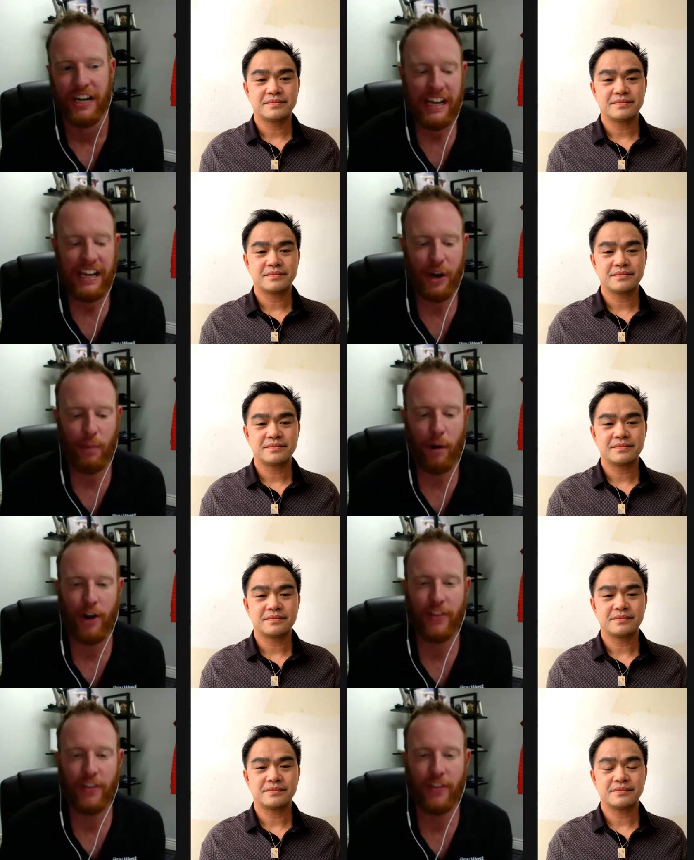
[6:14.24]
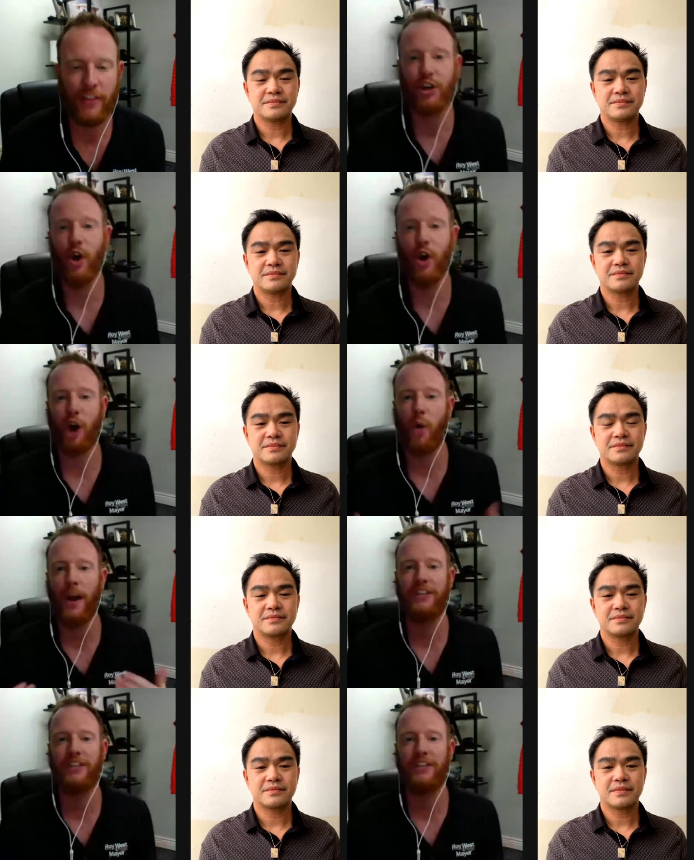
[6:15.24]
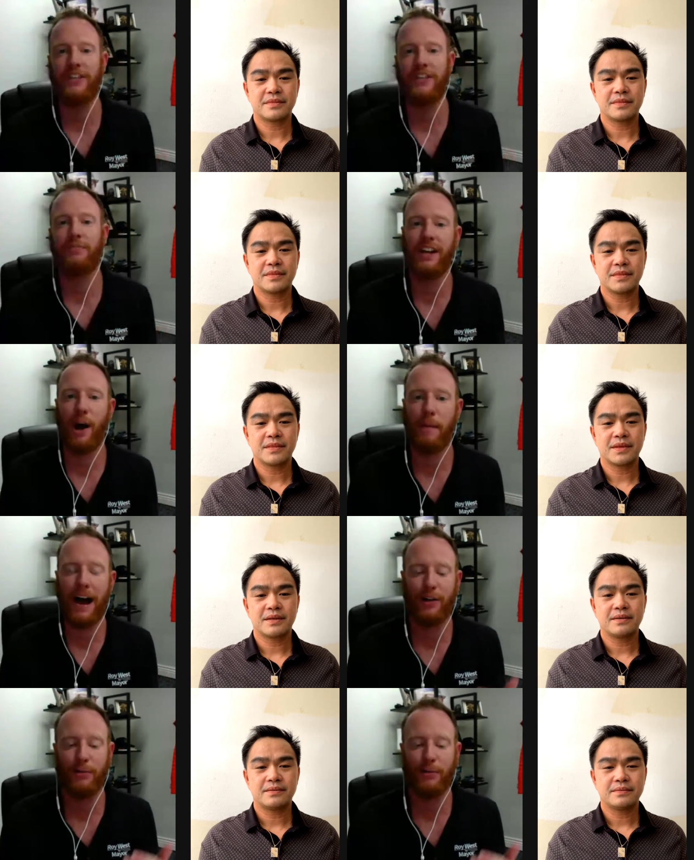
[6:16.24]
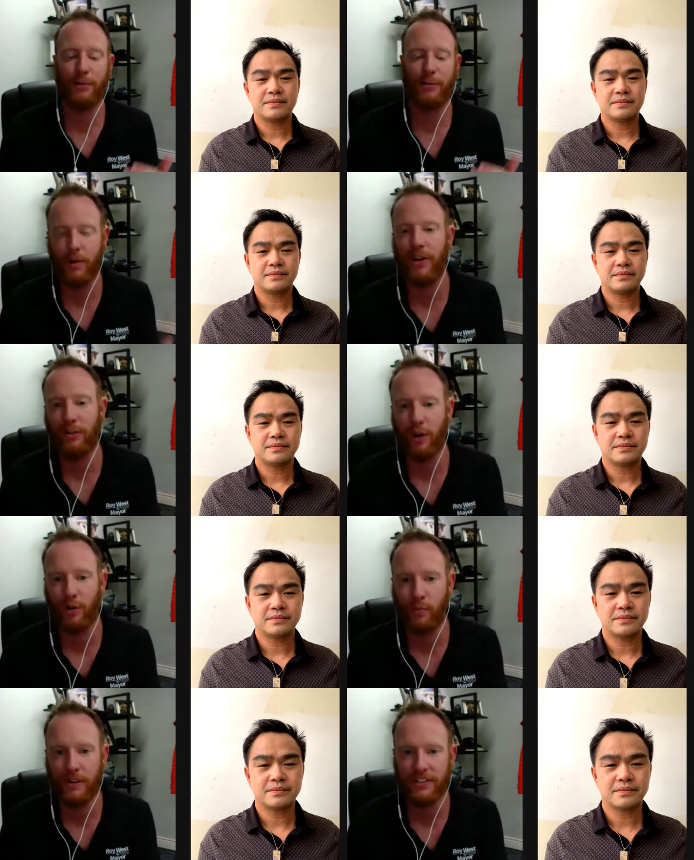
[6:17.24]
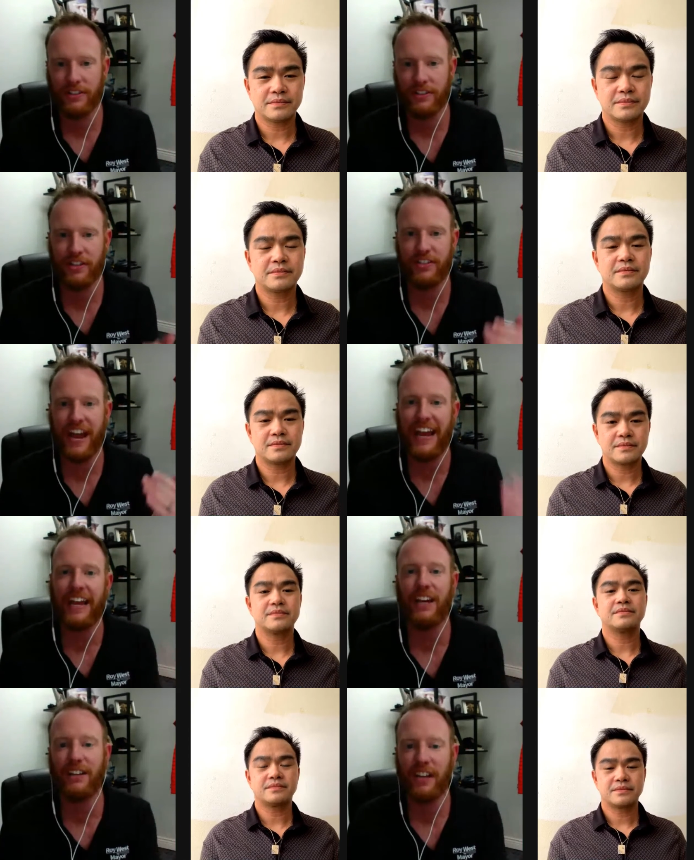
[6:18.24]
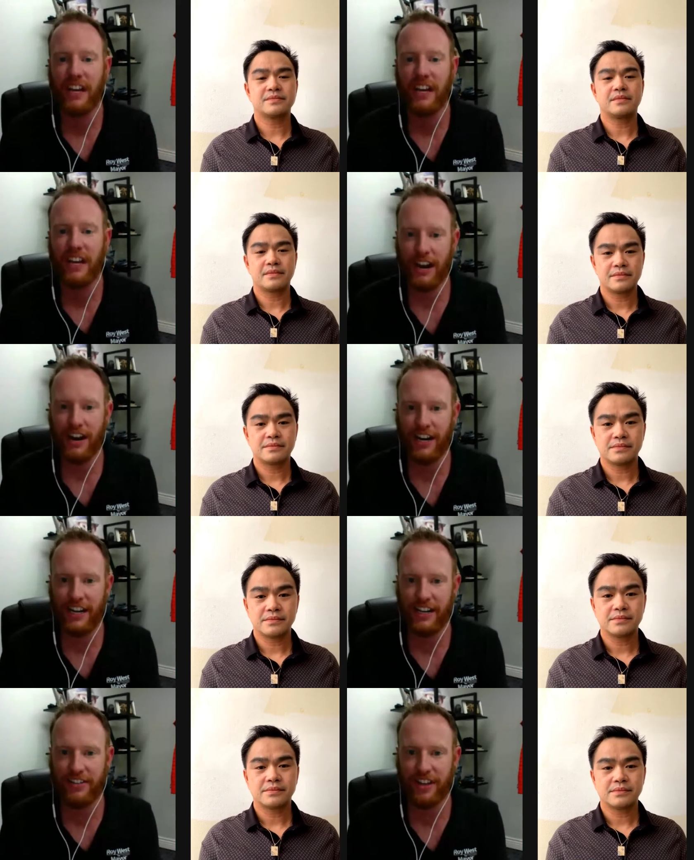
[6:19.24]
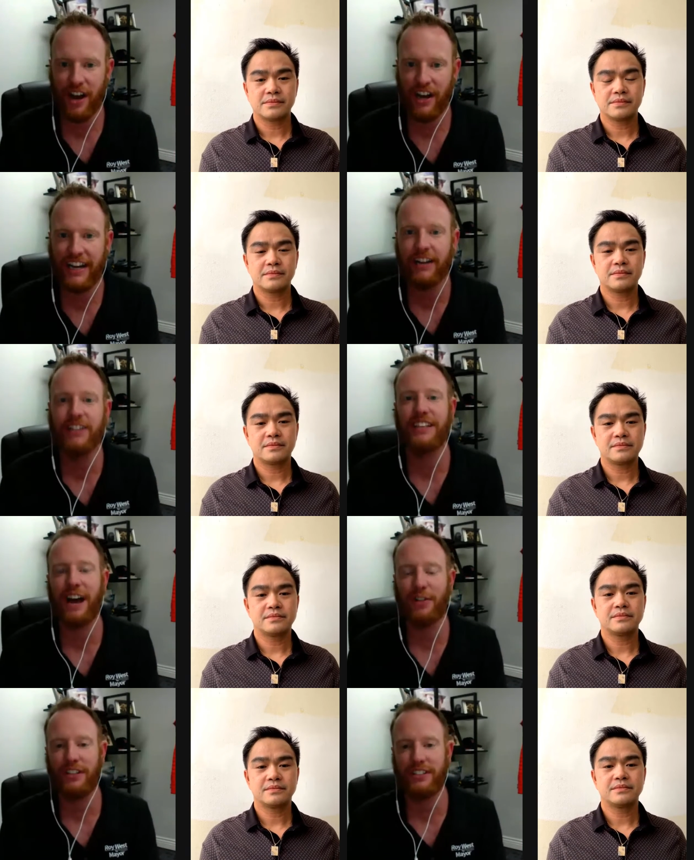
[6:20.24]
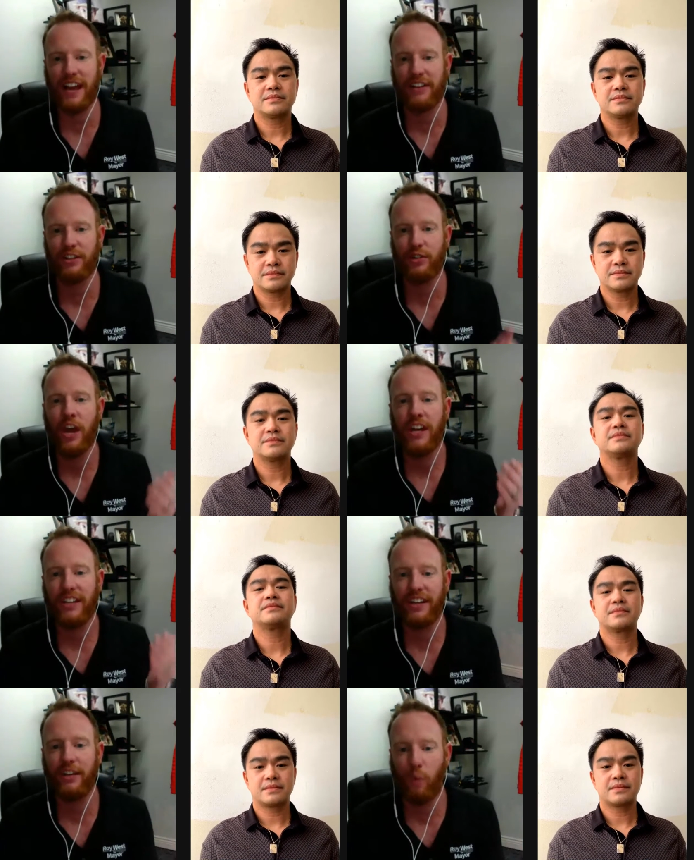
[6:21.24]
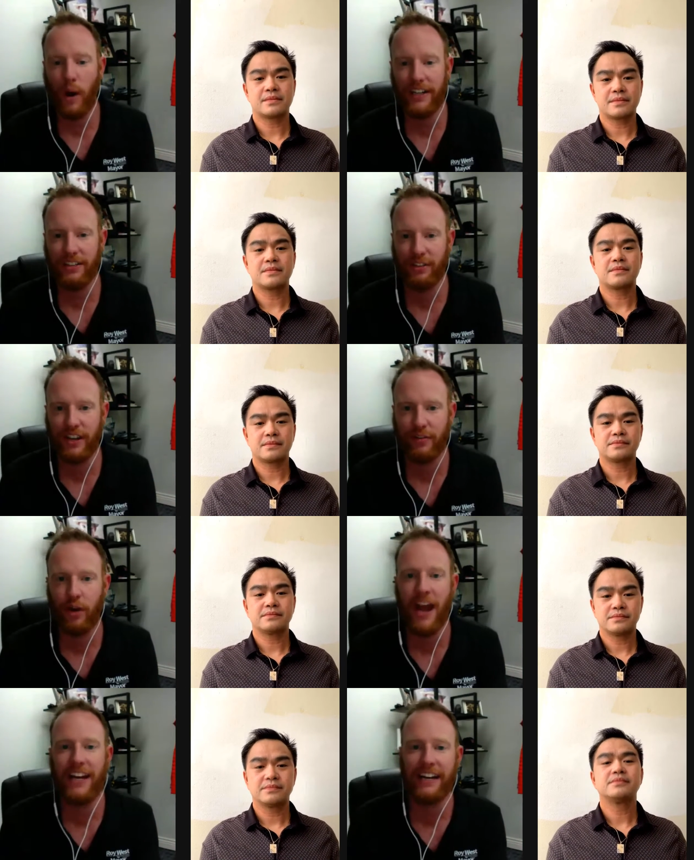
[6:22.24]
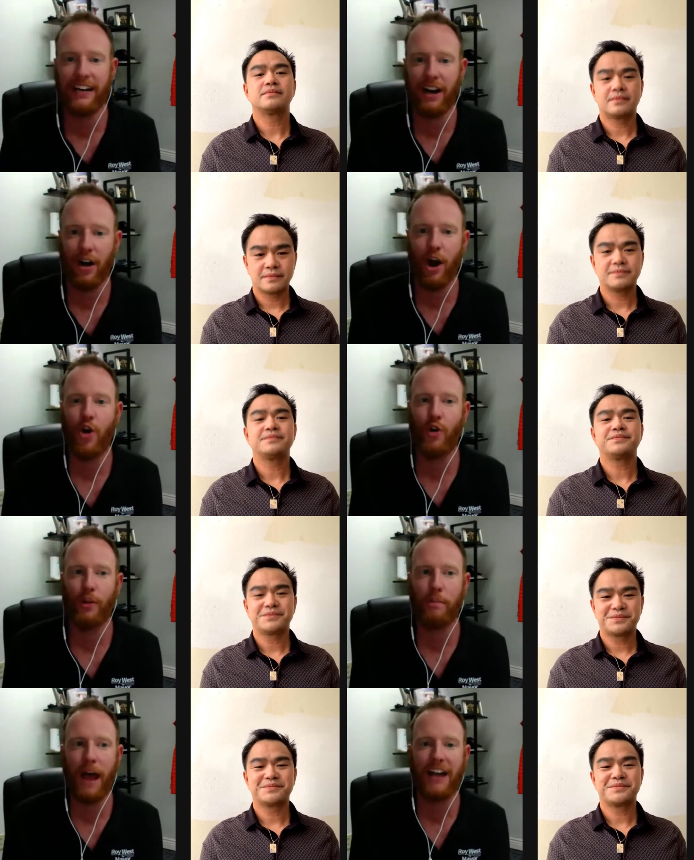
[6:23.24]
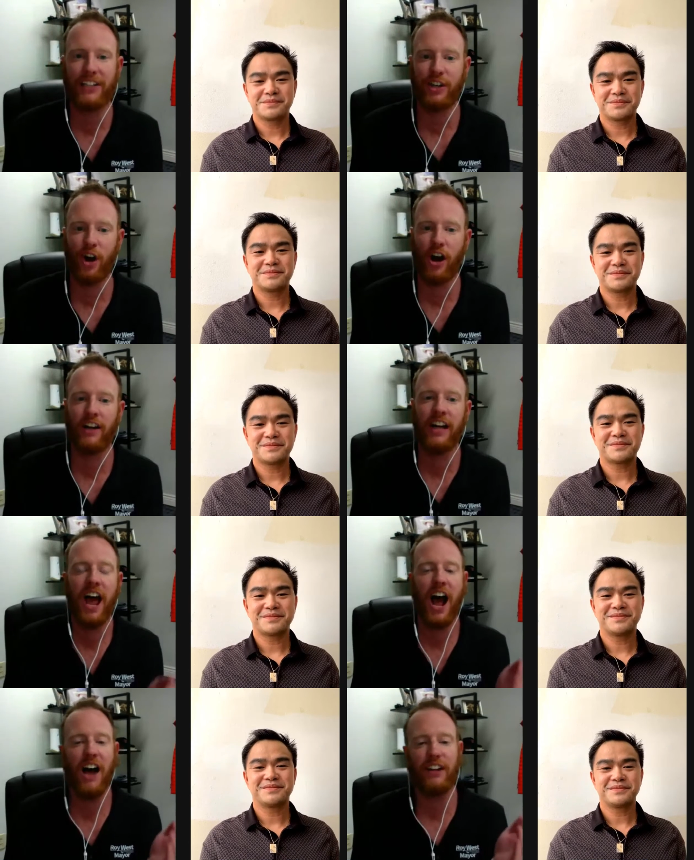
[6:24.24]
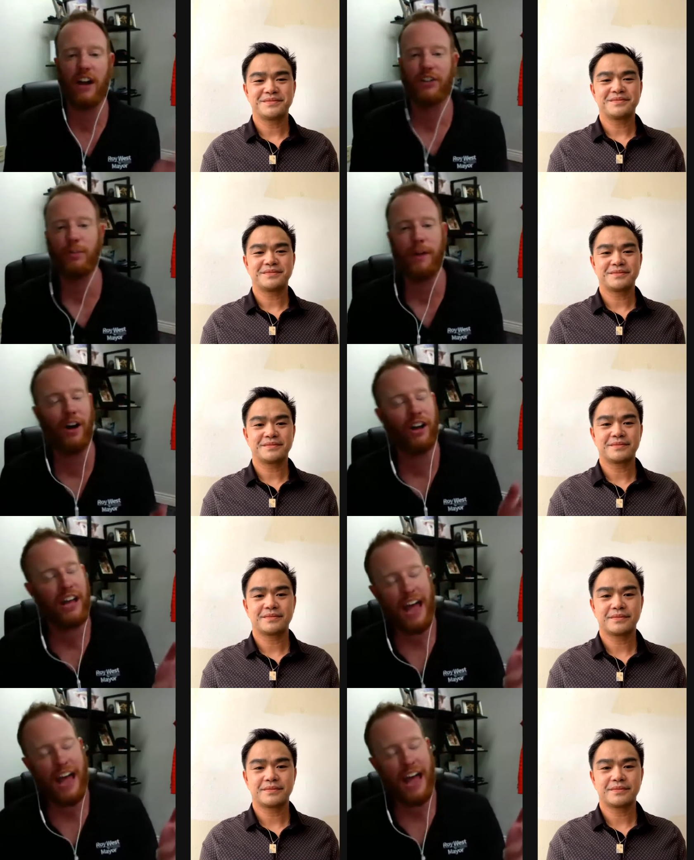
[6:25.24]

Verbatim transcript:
Speaker 1: you know, part of this show has always been about promoting local businesses and charities uh, here in Southeast Texas. Give where you live, right here in our own backyard. Uh, Dr. Jomel,